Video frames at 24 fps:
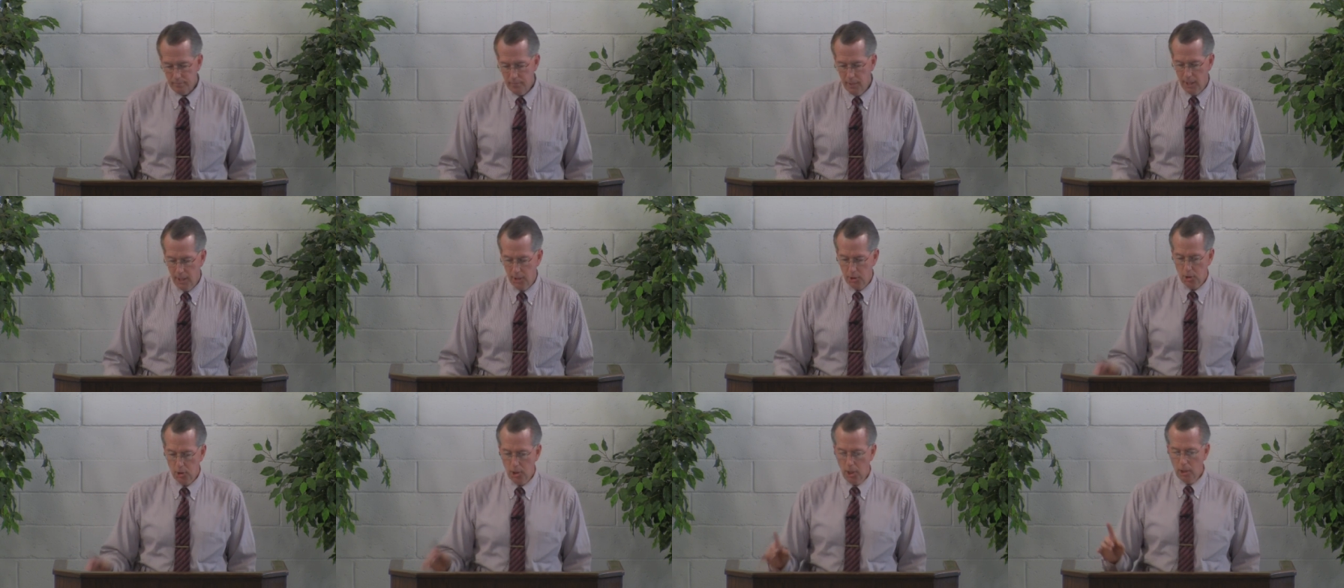
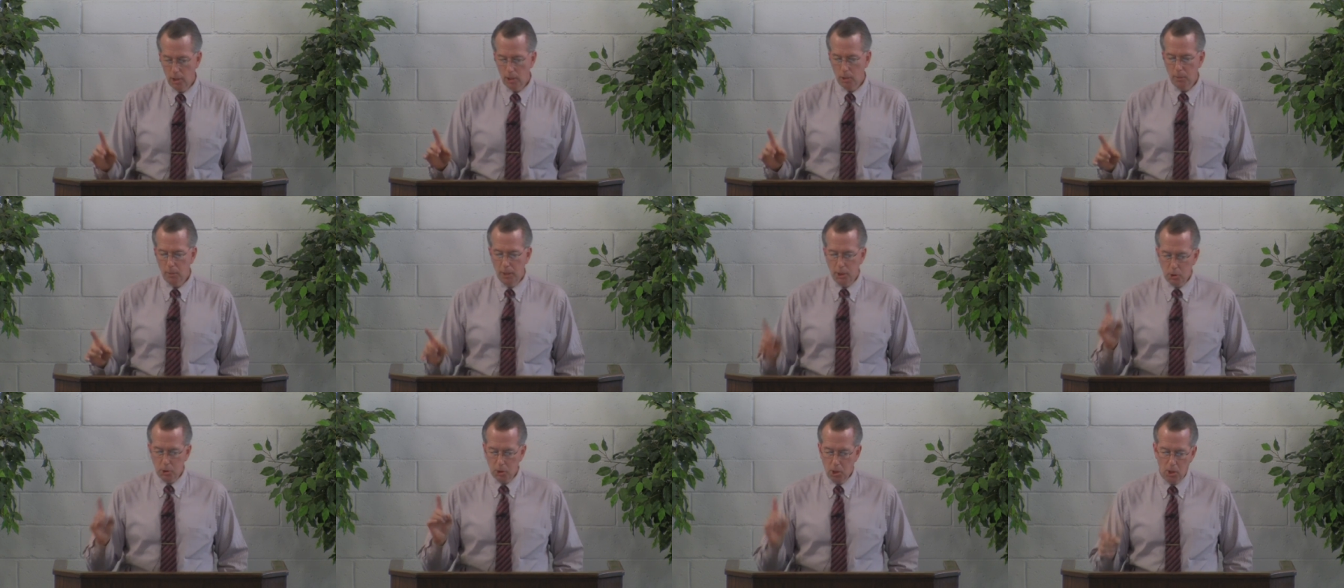"I
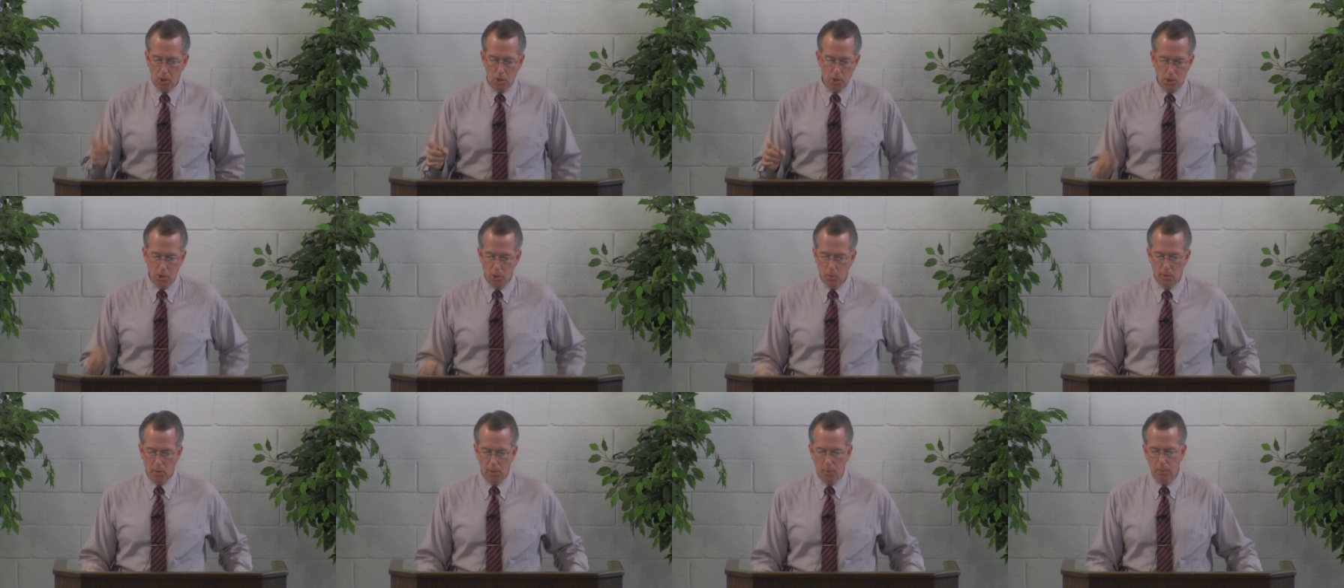solemnly charge
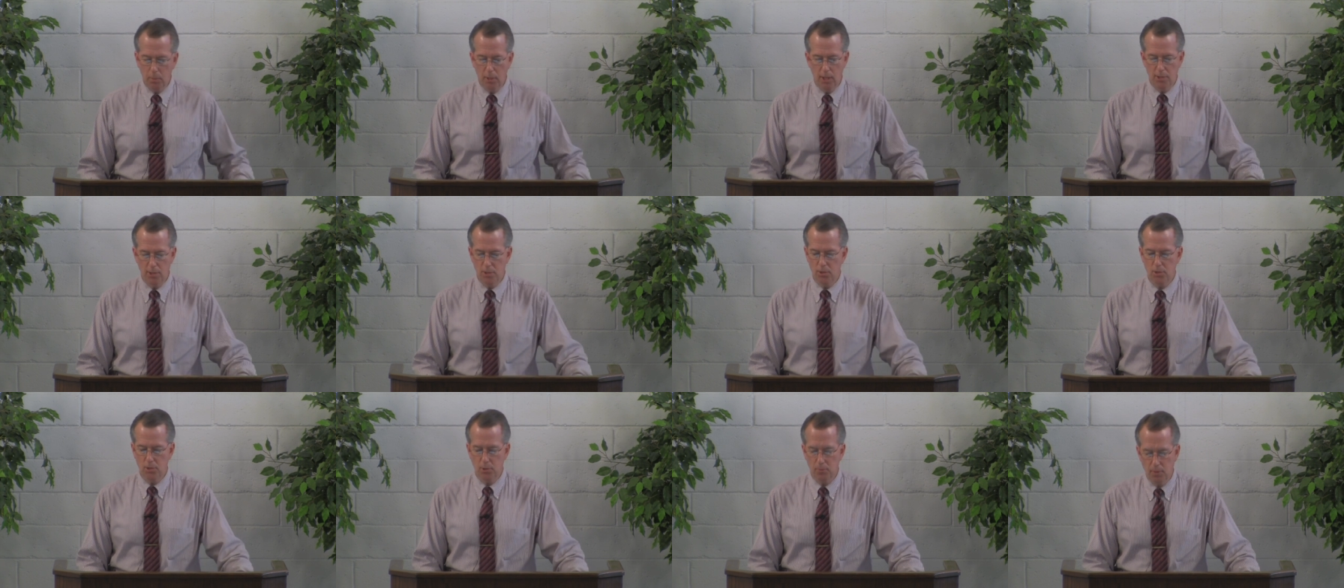you in the
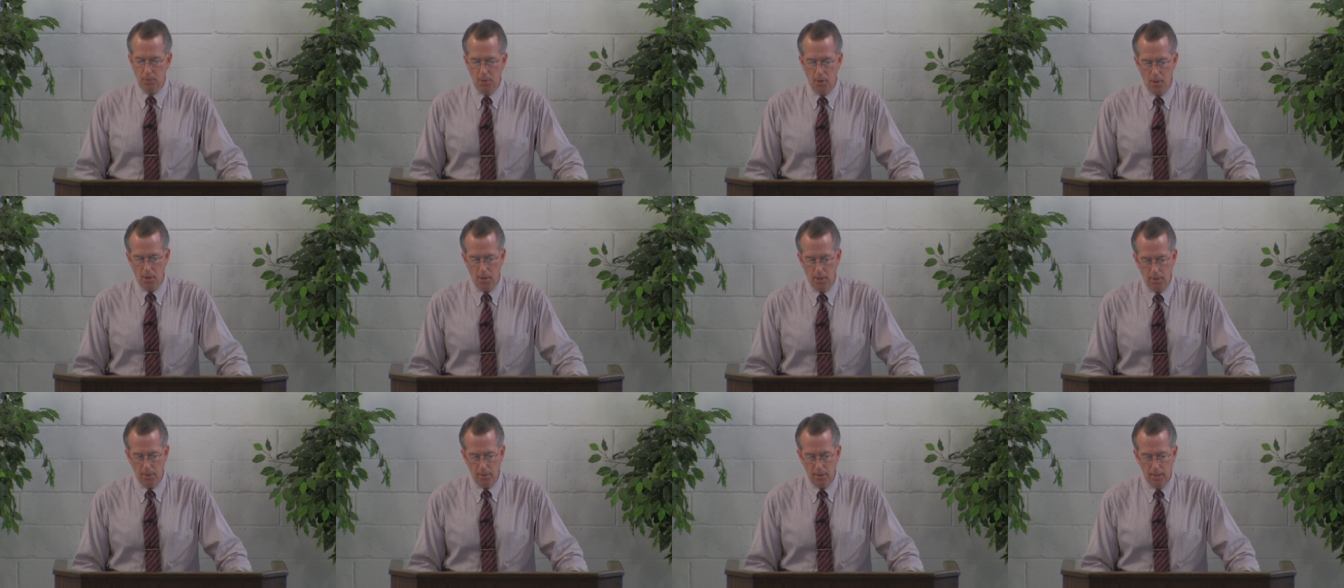presence of
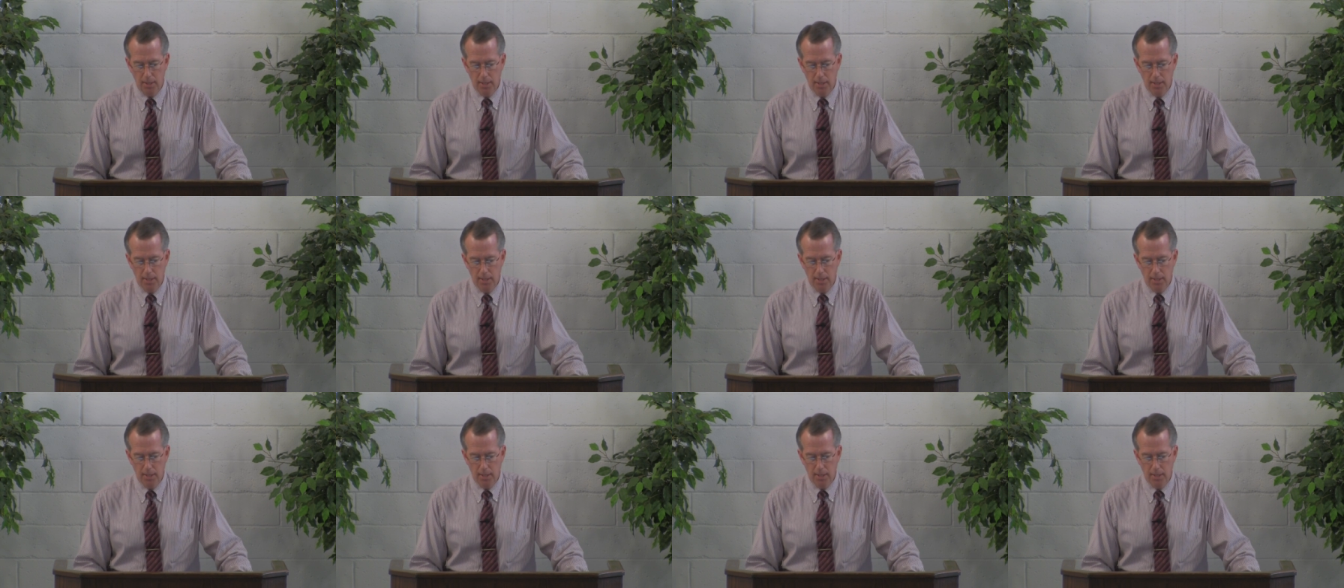God